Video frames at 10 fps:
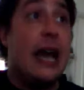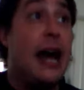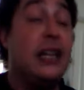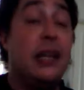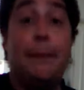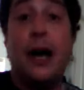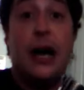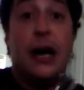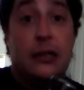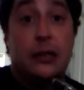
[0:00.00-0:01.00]
out of the
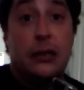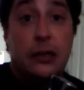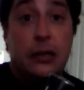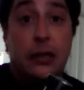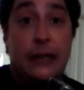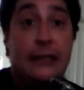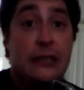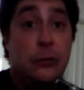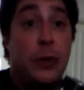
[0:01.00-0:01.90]
box, this is